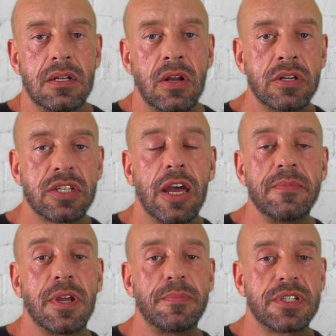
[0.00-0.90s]
Long-term
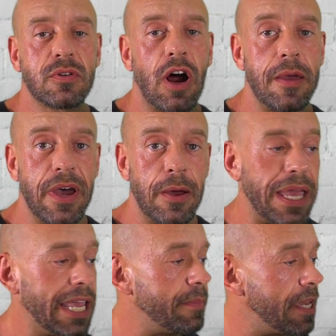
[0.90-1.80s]
subscriber
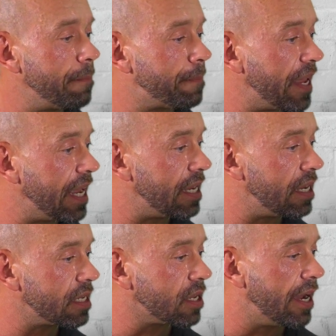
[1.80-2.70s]
Bohemian
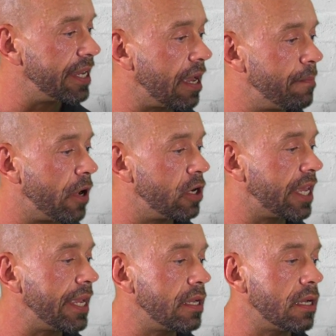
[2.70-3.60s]
B, cutting and
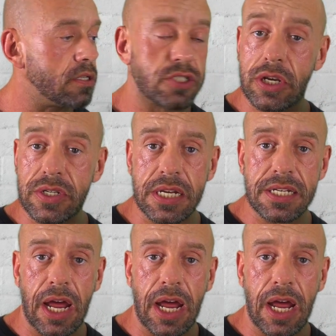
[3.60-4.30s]
bulking do's and